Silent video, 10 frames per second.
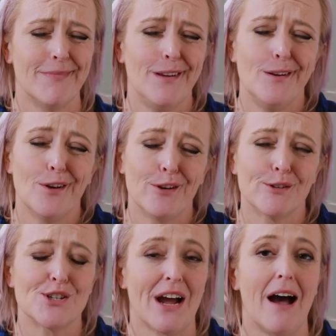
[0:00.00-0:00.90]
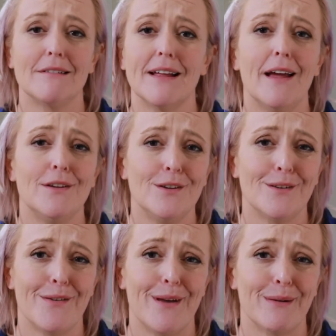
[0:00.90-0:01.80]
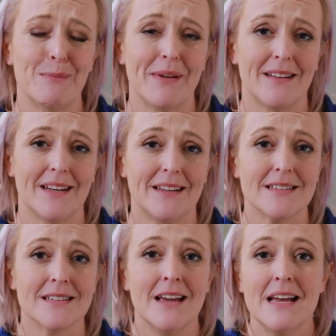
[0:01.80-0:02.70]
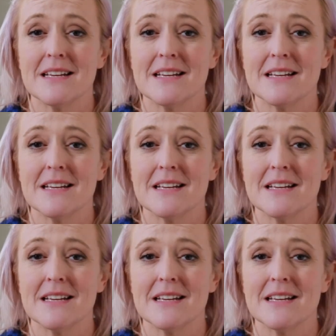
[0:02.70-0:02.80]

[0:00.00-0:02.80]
You know your child and you know their abilities.